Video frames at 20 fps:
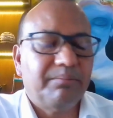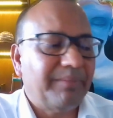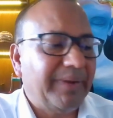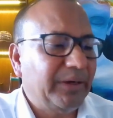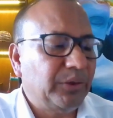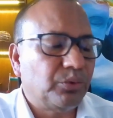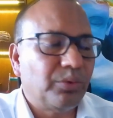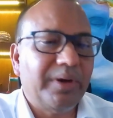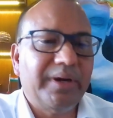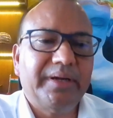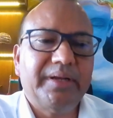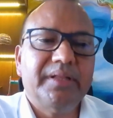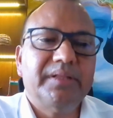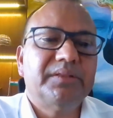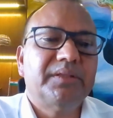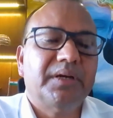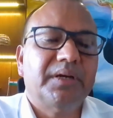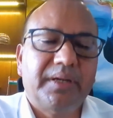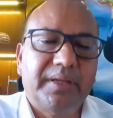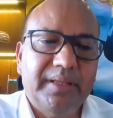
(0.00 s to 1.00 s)
By
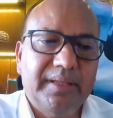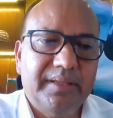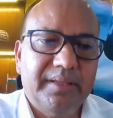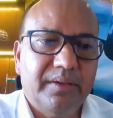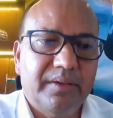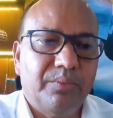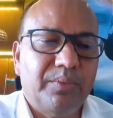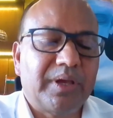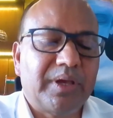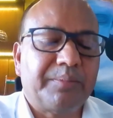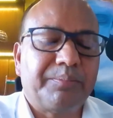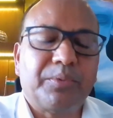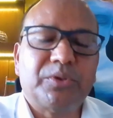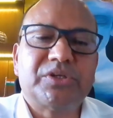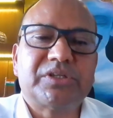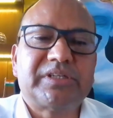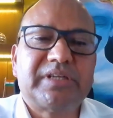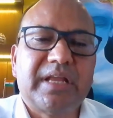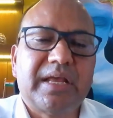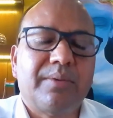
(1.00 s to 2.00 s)
2030, we are
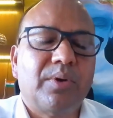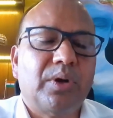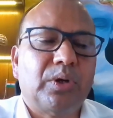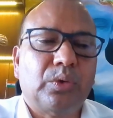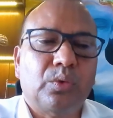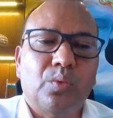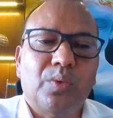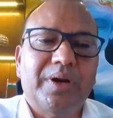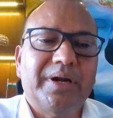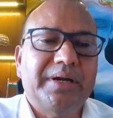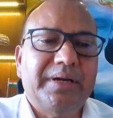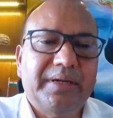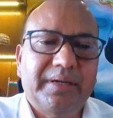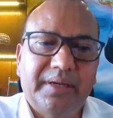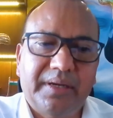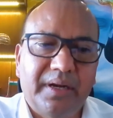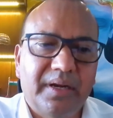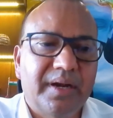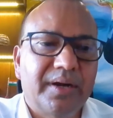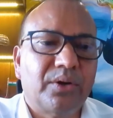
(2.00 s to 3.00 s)
projecting what $1
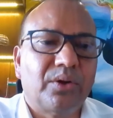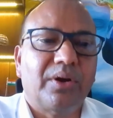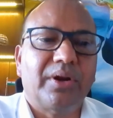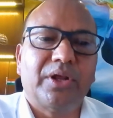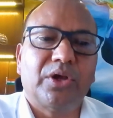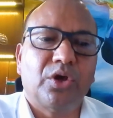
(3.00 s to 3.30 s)
trillion